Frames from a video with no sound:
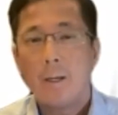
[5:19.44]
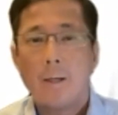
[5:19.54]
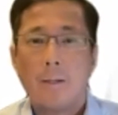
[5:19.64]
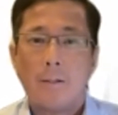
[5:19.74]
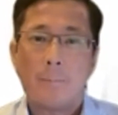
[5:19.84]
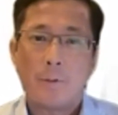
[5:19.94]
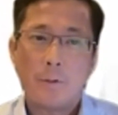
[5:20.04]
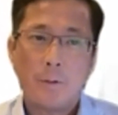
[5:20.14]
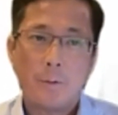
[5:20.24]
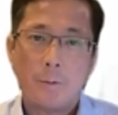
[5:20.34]
Number
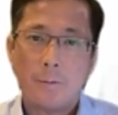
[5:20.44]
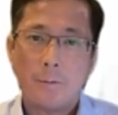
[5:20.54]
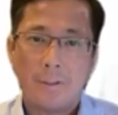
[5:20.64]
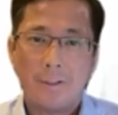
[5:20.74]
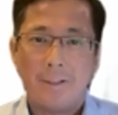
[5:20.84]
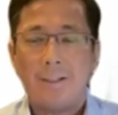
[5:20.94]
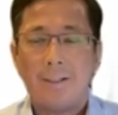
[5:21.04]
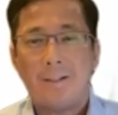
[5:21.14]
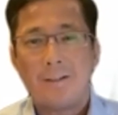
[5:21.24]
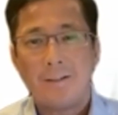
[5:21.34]
two
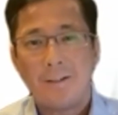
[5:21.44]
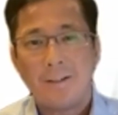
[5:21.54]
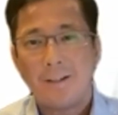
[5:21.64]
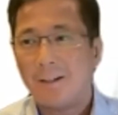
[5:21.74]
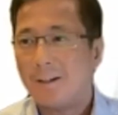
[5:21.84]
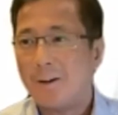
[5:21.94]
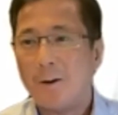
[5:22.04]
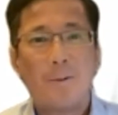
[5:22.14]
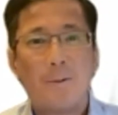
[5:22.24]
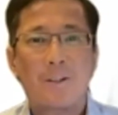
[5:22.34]
is the uh,
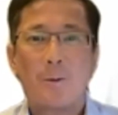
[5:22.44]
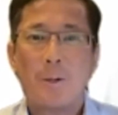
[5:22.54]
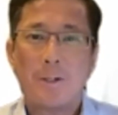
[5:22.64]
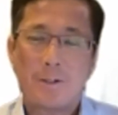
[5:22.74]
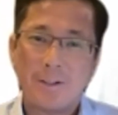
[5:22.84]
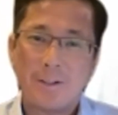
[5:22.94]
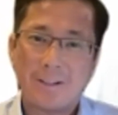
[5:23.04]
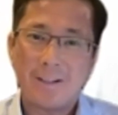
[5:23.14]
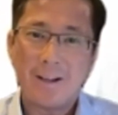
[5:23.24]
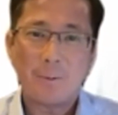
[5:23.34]
obvious question
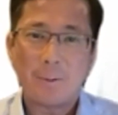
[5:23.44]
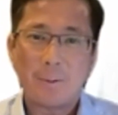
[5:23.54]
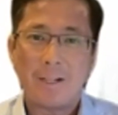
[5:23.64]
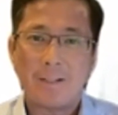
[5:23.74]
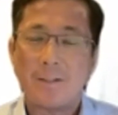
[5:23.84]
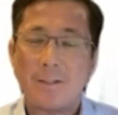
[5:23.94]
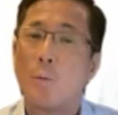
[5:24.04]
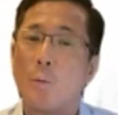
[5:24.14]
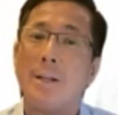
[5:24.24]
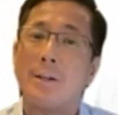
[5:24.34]
that everyone has is
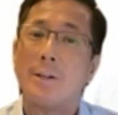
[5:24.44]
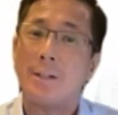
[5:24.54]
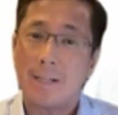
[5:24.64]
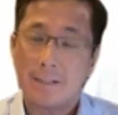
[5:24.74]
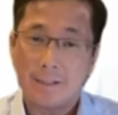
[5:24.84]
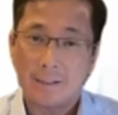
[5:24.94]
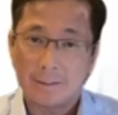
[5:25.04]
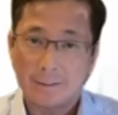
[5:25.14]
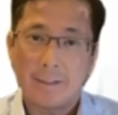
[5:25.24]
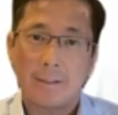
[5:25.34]
when are you going to get to the
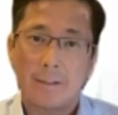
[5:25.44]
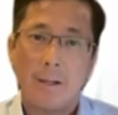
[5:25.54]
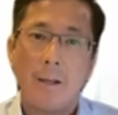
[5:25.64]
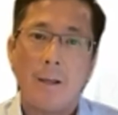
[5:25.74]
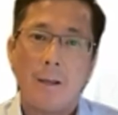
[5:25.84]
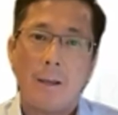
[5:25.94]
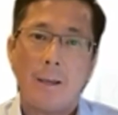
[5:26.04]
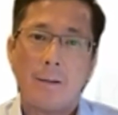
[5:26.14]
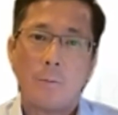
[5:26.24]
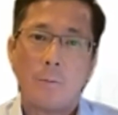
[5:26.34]
clinic?
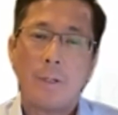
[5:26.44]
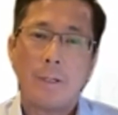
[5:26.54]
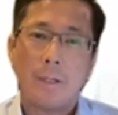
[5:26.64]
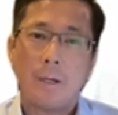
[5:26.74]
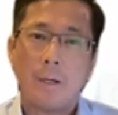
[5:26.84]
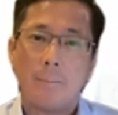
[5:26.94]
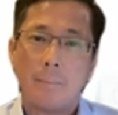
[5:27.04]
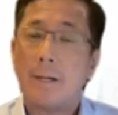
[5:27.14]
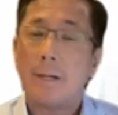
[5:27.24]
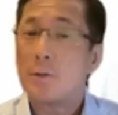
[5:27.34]
And we
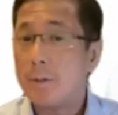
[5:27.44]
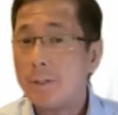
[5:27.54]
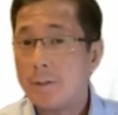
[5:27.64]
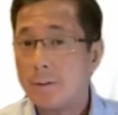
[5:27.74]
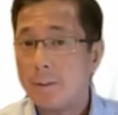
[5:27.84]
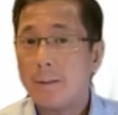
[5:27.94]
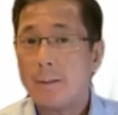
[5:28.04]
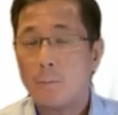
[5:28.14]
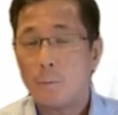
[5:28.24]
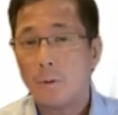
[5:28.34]
um, announced recently
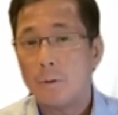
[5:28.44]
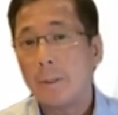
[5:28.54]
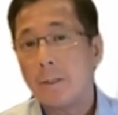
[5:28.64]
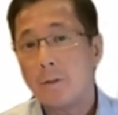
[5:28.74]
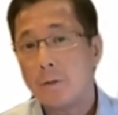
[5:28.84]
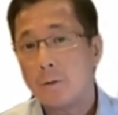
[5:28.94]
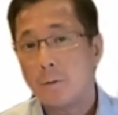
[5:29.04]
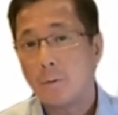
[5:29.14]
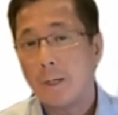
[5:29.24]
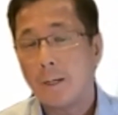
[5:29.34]
that we're looking
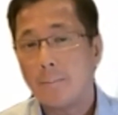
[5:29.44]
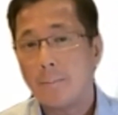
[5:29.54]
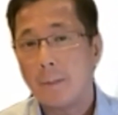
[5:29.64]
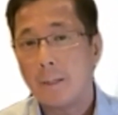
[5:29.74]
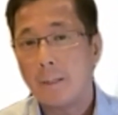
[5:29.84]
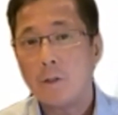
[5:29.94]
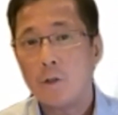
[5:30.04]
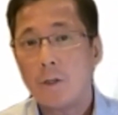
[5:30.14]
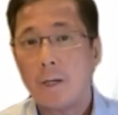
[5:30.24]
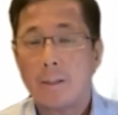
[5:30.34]
to um,
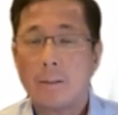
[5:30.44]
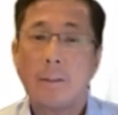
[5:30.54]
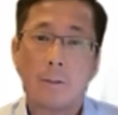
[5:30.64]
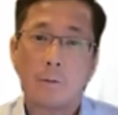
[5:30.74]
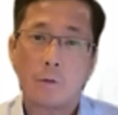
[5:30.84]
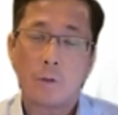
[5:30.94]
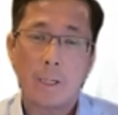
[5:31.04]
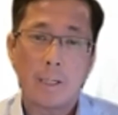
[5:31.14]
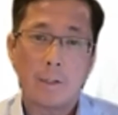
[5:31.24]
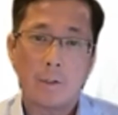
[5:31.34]
initiate clinical
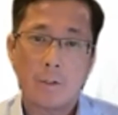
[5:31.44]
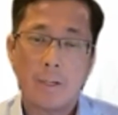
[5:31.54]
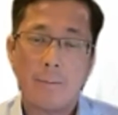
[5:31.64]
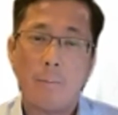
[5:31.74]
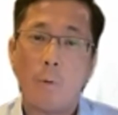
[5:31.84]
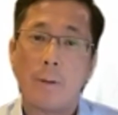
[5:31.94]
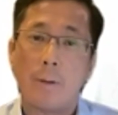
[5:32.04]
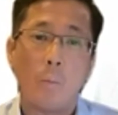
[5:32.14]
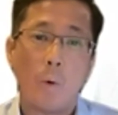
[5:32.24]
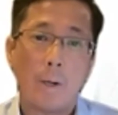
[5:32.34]
trials in more
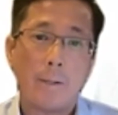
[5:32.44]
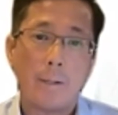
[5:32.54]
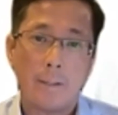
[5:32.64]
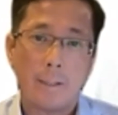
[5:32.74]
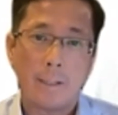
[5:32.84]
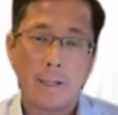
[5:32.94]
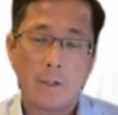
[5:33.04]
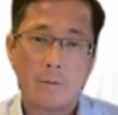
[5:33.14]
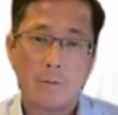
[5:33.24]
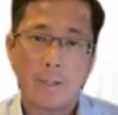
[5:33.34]
than one
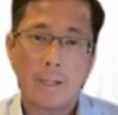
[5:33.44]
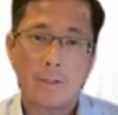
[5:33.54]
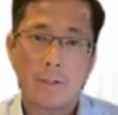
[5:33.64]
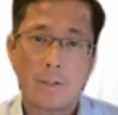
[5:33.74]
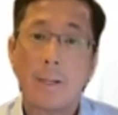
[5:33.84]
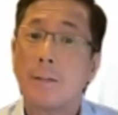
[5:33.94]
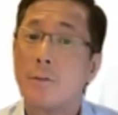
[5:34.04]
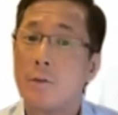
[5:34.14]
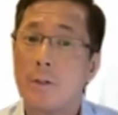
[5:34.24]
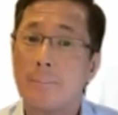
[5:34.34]
indication of cancer
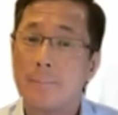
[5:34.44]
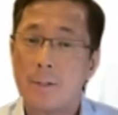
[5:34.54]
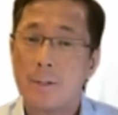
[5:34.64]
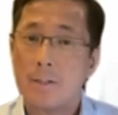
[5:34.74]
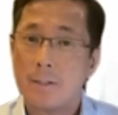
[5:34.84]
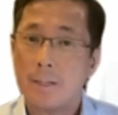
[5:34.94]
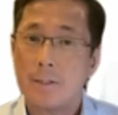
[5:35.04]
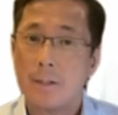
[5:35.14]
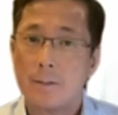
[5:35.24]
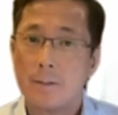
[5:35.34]
next year. So that's
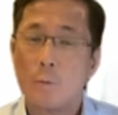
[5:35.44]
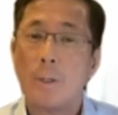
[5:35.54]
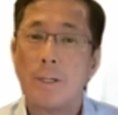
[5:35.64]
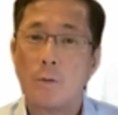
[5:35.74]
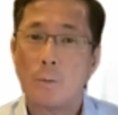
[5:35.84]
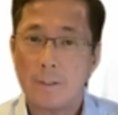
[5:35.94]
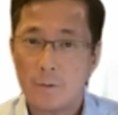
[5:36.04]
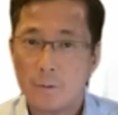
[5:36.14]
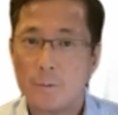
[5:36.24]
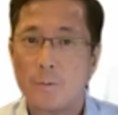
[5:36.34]
that's our
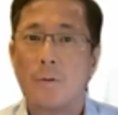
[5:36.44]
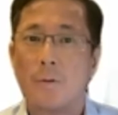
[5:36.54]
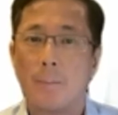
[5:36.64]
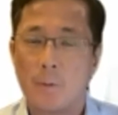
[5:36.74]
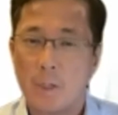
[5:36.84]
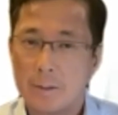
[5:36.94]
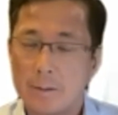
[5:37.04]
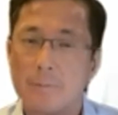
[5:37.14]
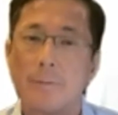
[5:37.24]
2022 sort of objective.